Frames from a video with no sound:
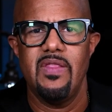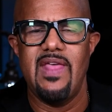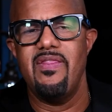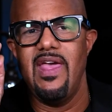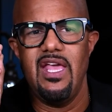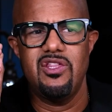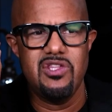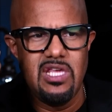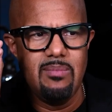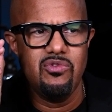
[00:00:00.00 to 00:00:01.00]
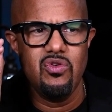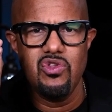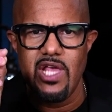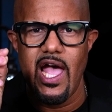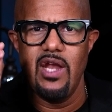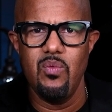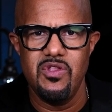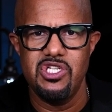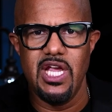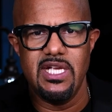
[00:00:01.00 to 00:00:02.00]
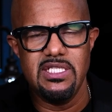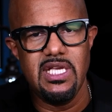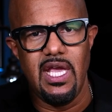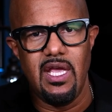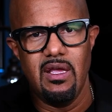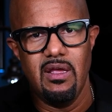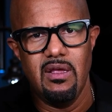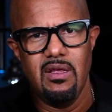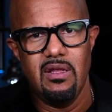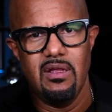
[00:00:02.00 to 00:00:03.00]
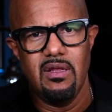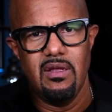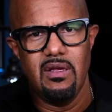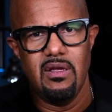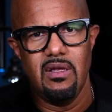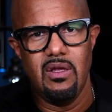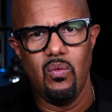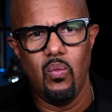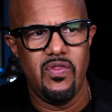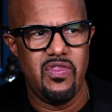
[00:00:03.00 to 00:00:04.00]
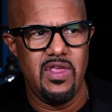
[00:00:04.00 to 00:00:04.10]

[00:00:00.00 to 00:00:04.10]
they seem to side with Jay-Z with the